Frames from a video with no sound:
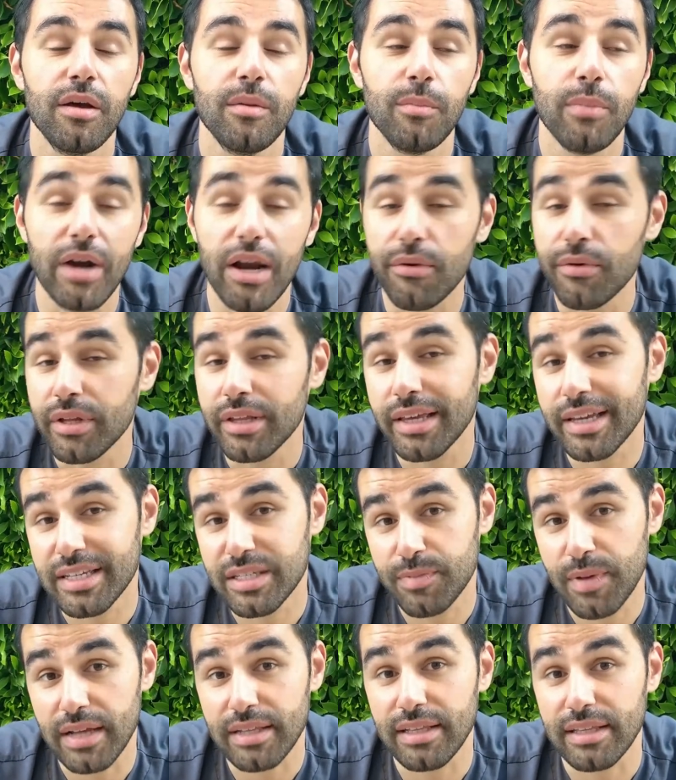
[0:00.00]
But I really
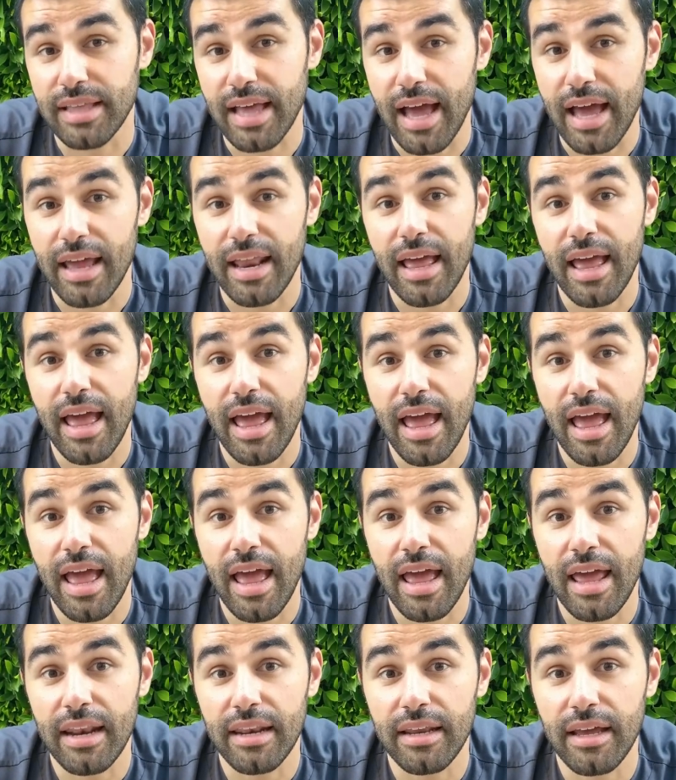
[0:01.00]
expected that.
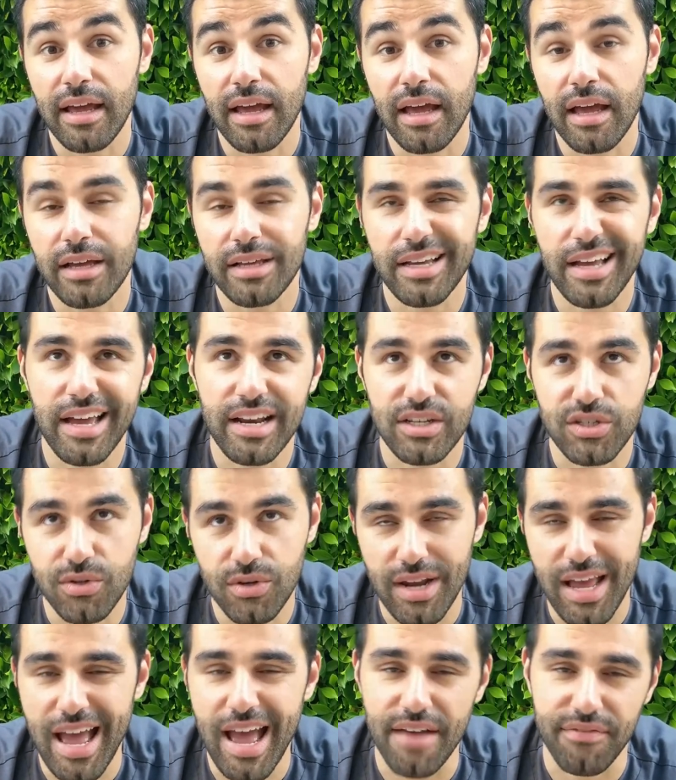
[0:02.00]
And kind of sort
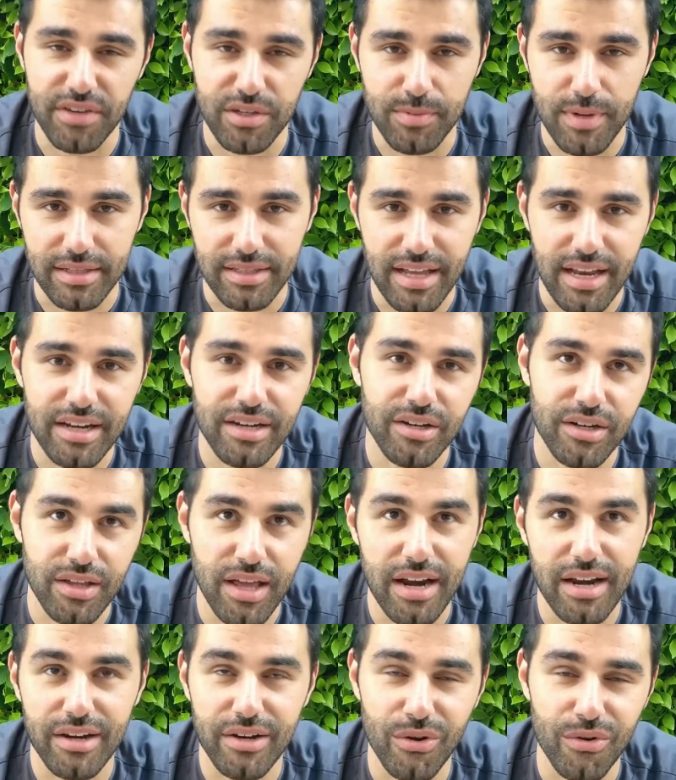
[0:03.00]
of half expected that. I
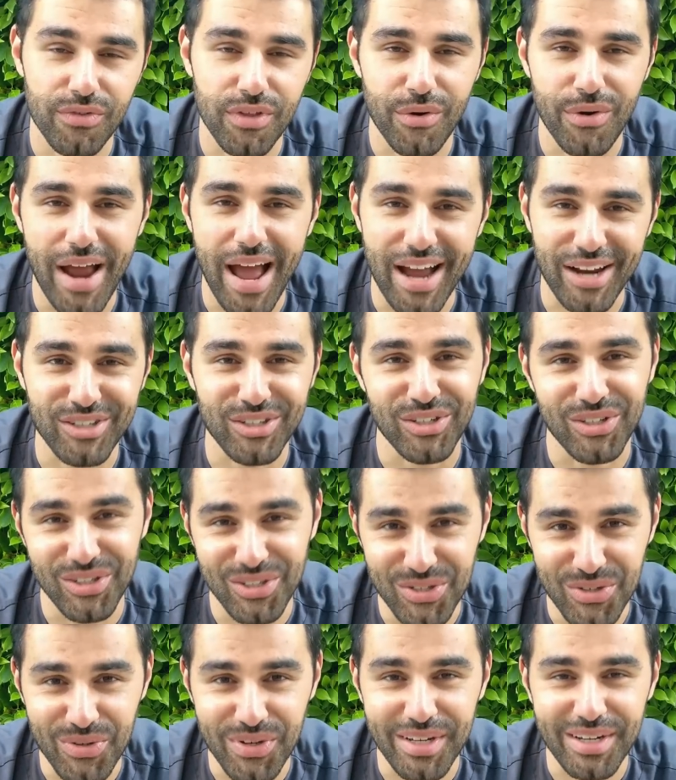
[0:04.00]
didn't know if they were actually going
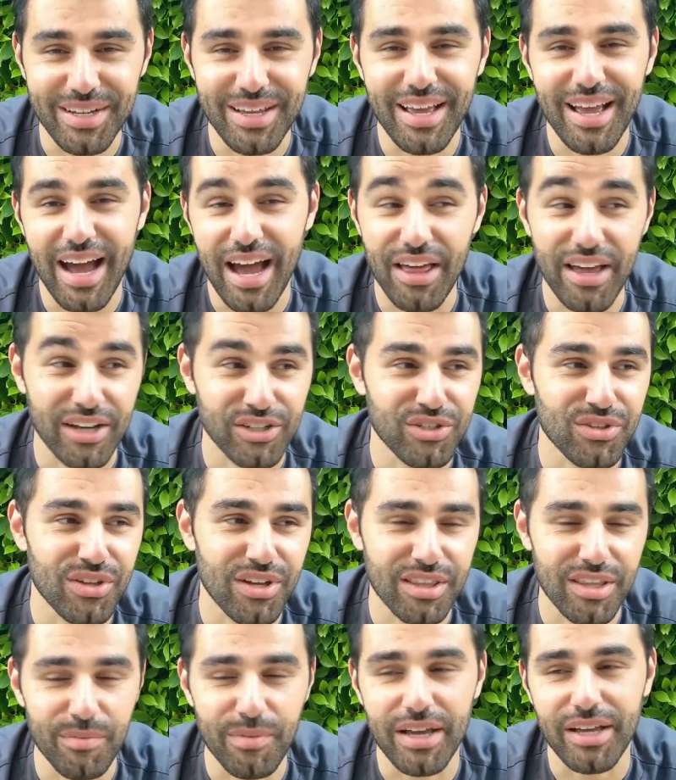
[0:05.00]
to do it. I actually
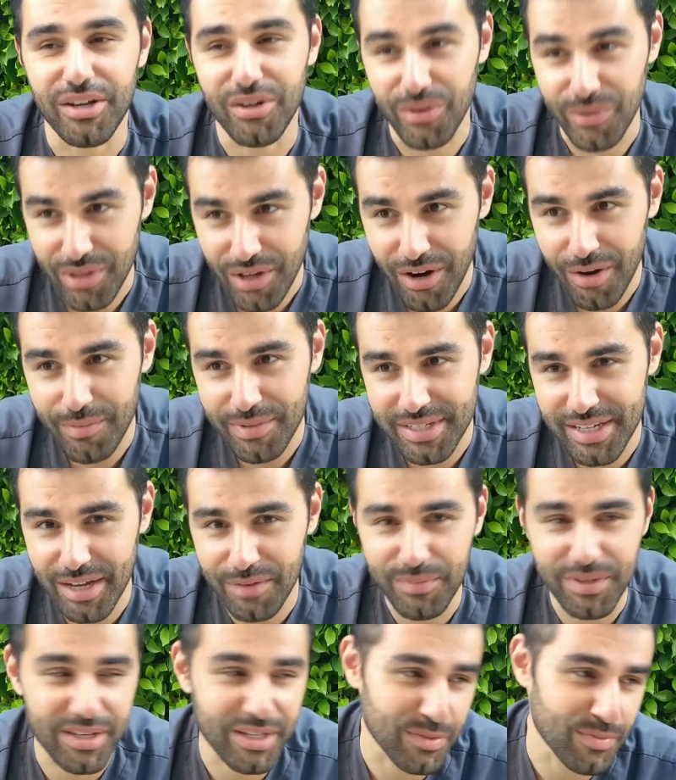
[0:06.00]
thought they might go with
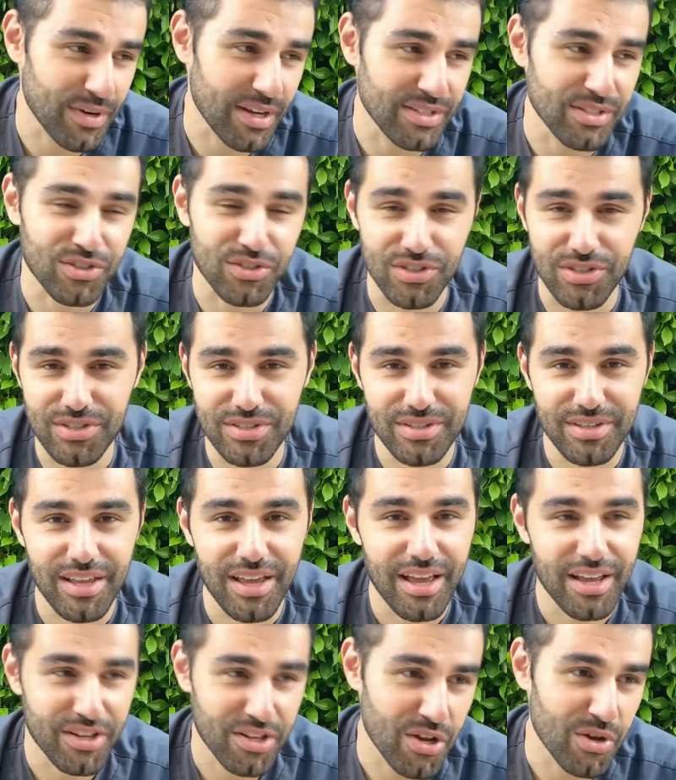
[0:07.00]
Armitan because Preston just
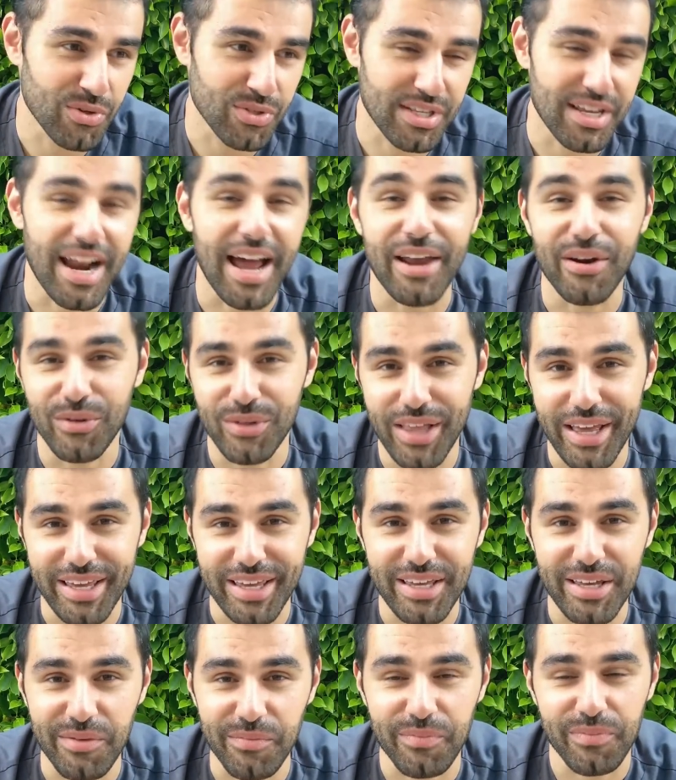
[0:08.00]
knows that I don't like
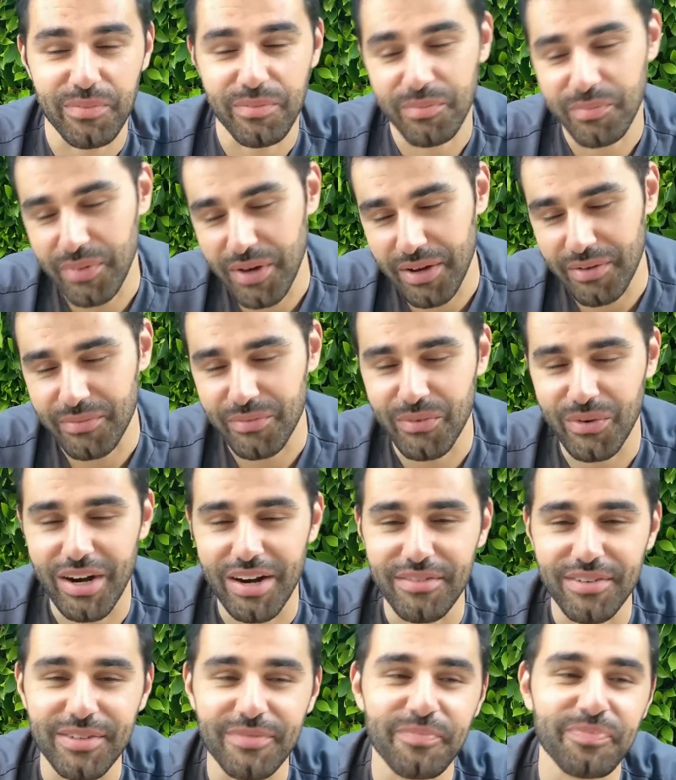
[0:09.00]
him. But
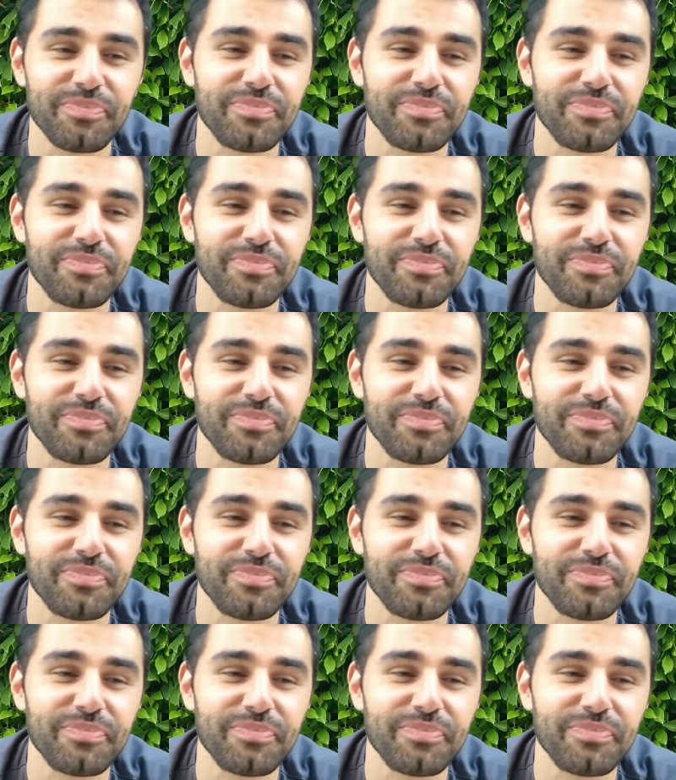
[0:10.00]
whatever.